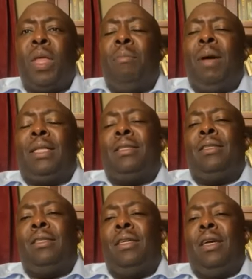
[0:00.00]
but
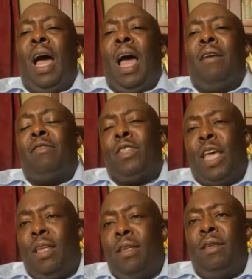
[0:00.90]
I have
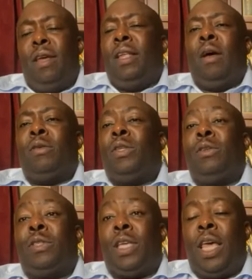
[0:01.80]
said, and I'll still
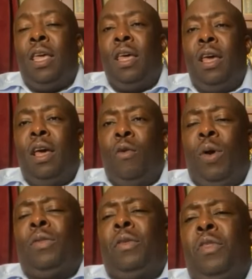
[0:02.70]
say,
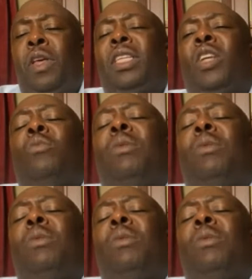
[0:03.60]
one of the things that we